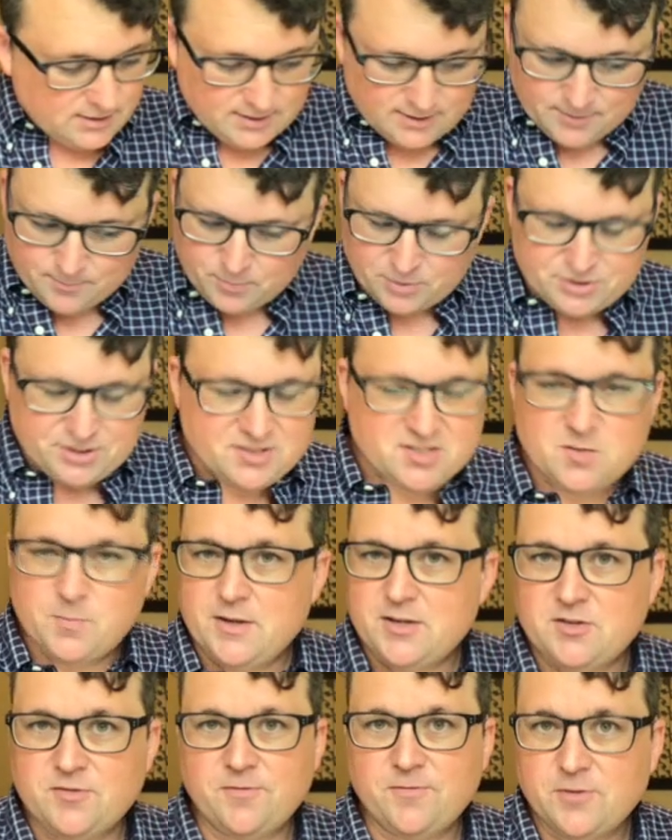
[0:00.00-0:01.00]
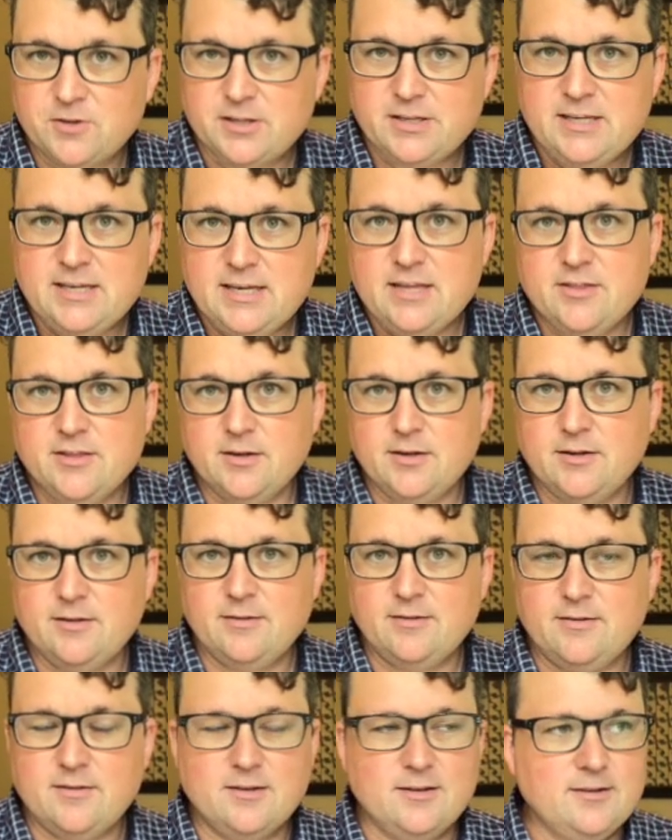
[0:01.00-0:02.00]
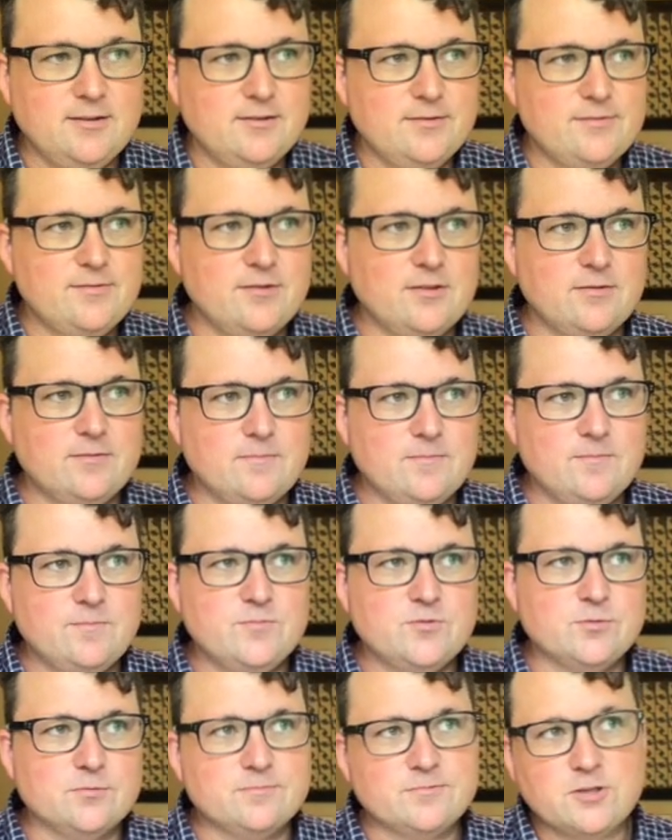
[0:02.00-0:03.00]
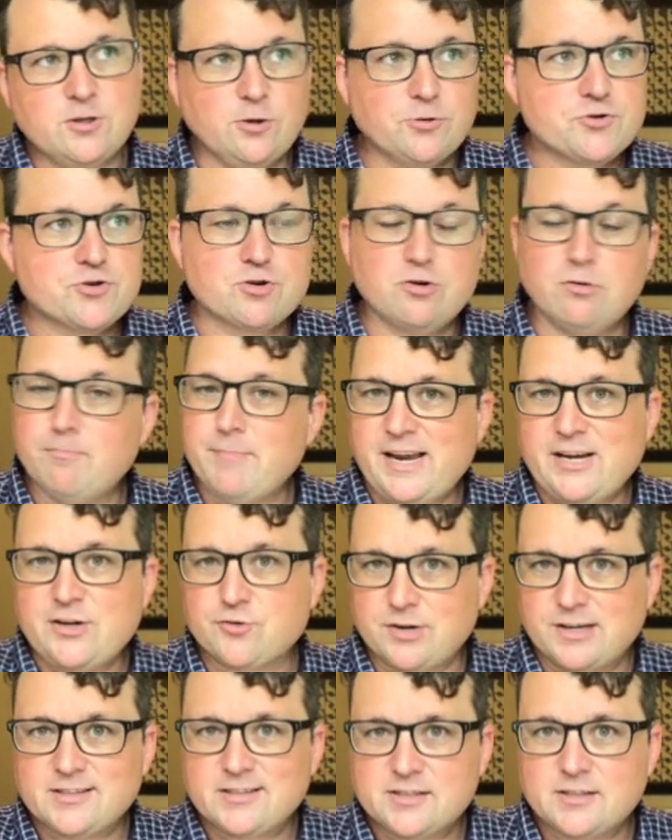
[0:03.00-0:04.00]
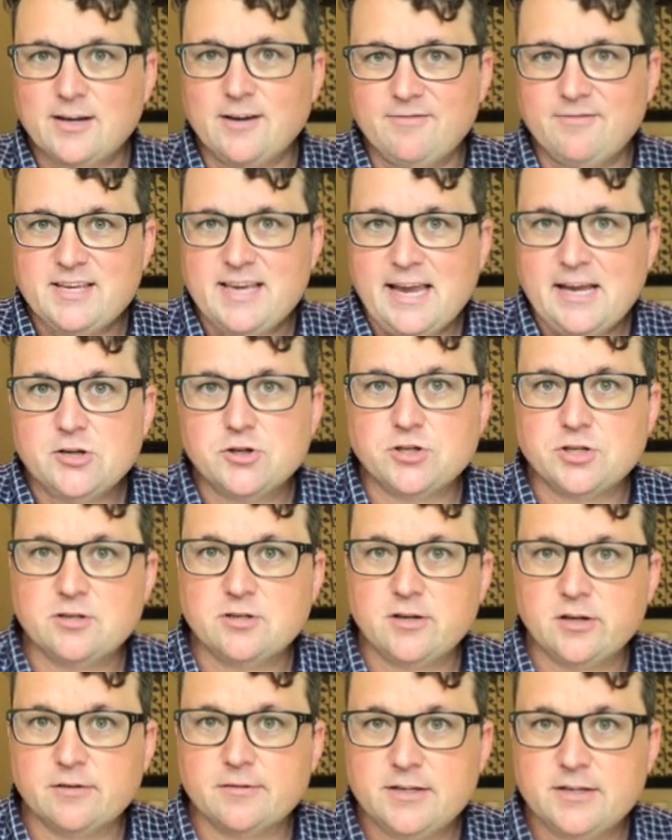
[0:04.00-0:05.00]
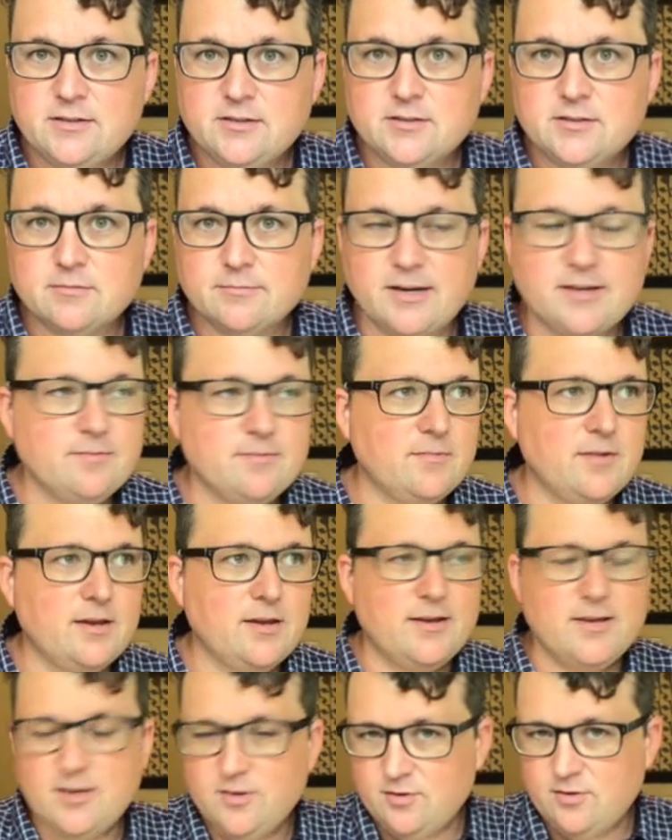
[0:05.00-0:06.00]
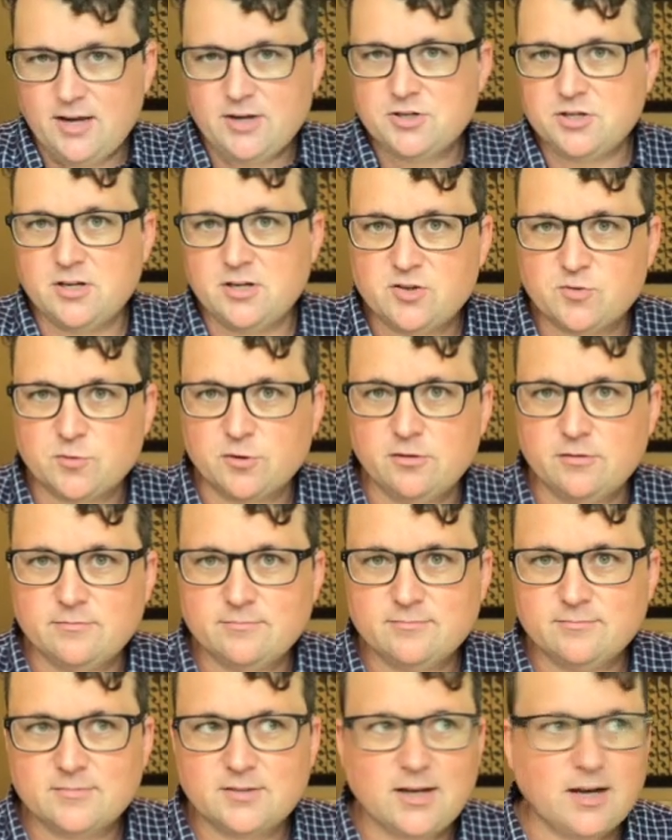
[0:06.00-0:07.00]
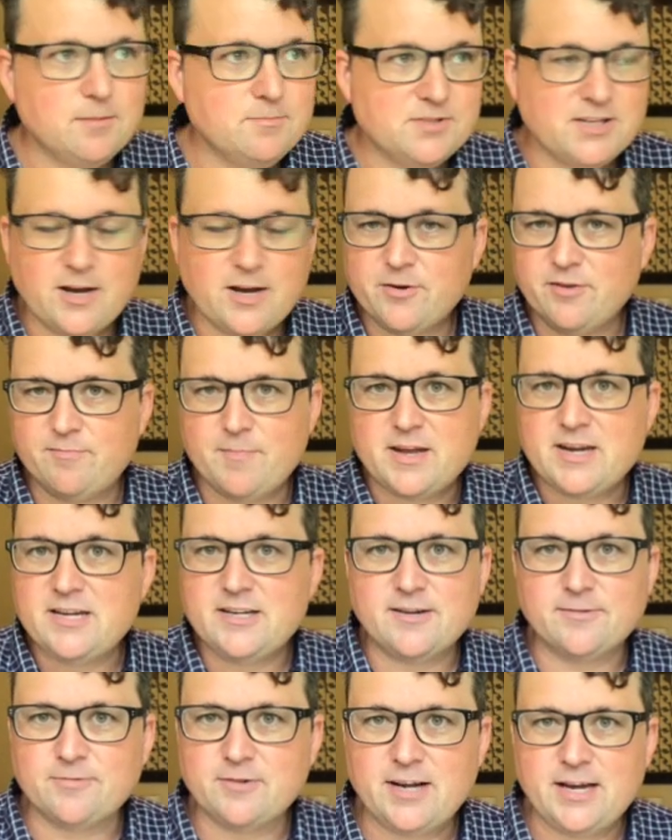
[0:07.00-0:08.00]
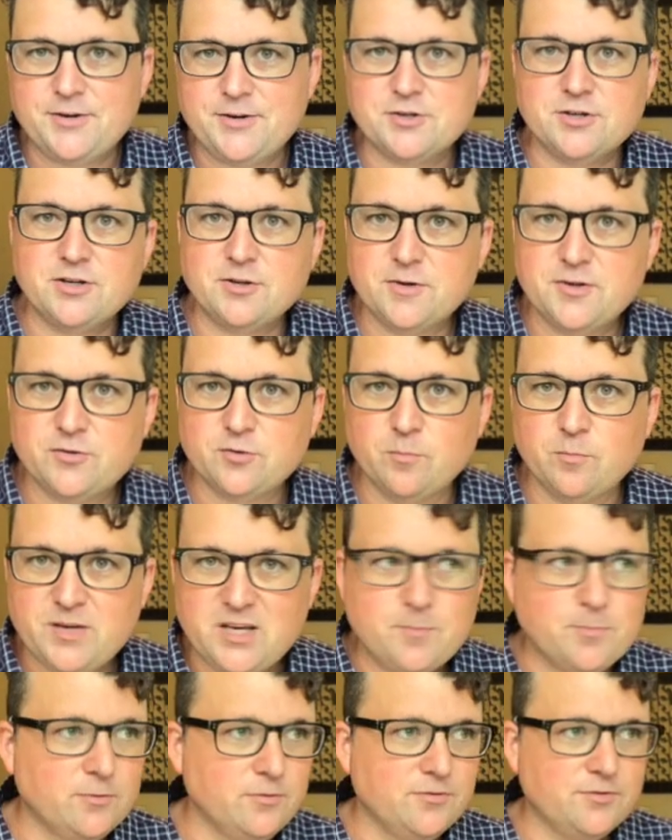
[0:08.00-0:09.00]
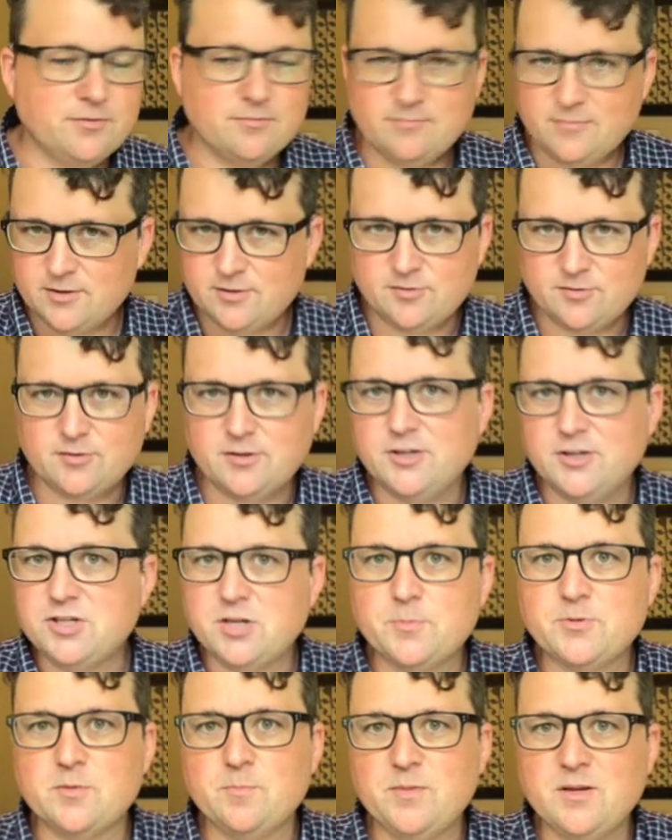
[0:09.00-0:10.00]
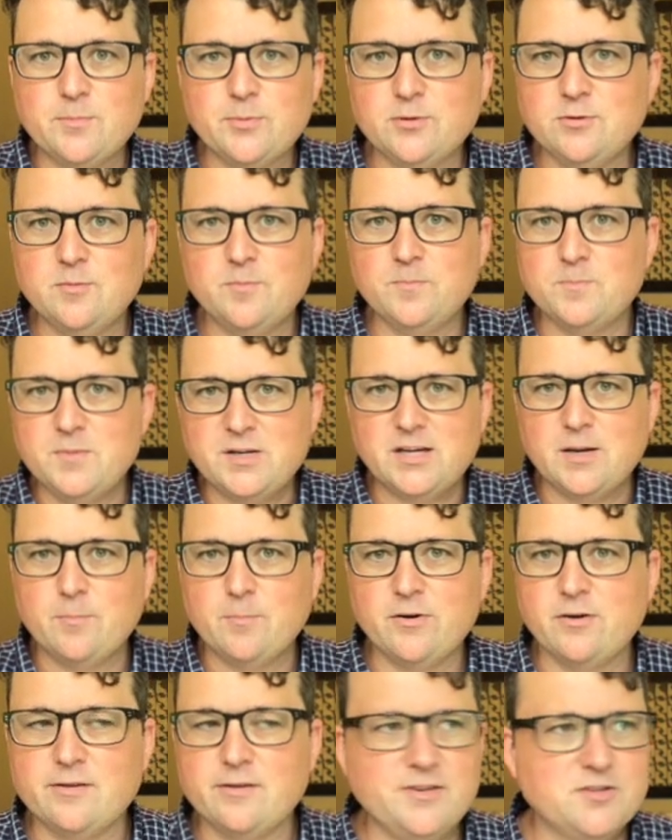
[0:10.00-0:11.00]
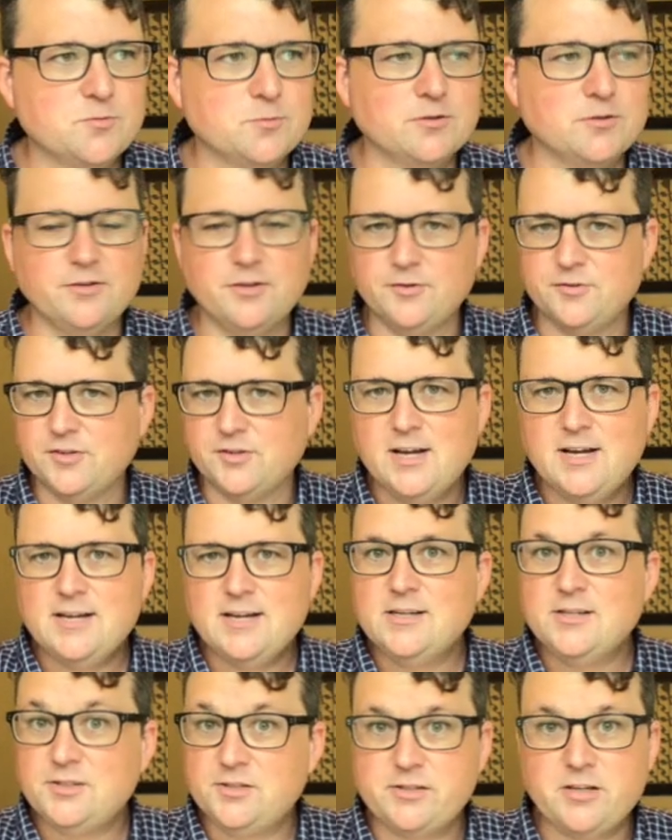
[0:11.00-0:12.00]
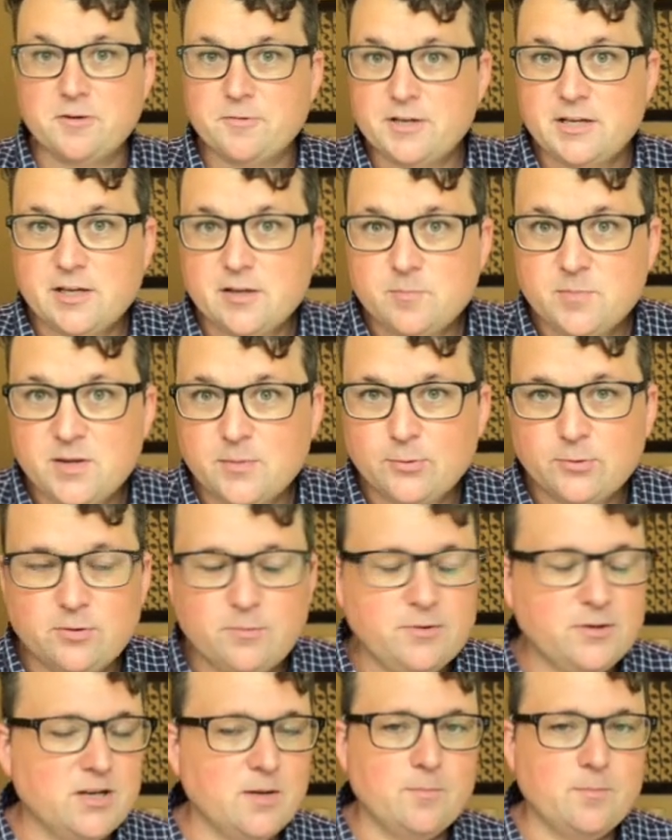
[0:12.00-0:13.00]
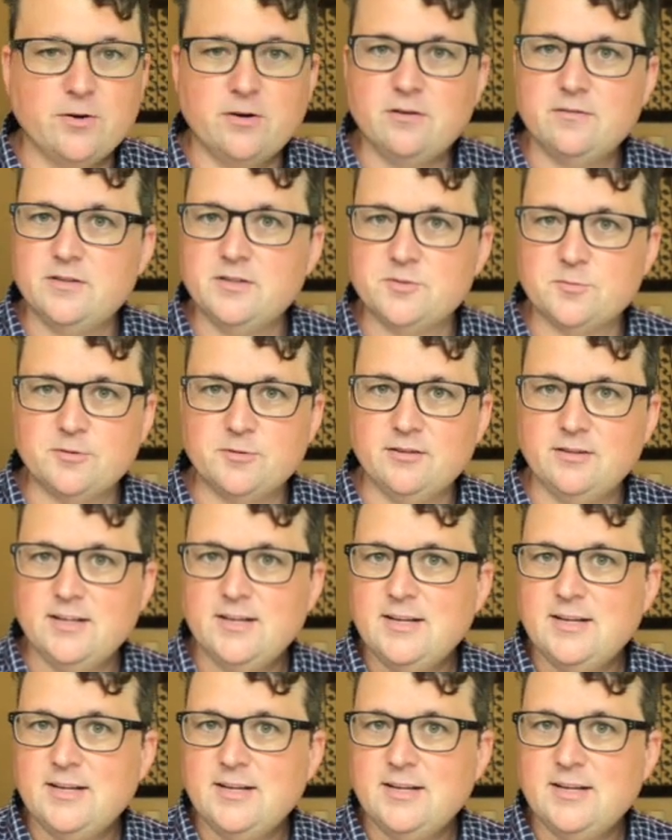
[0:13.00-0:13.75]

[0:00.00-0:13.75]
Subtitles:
participates fully in the sort of cultural matrix of the ancient Near East, right? Ancient Israel comes out of many different ancient Near Eastern peoples. There's Egyptian people who become part of Israel. There's Syrian people who become part of Israel.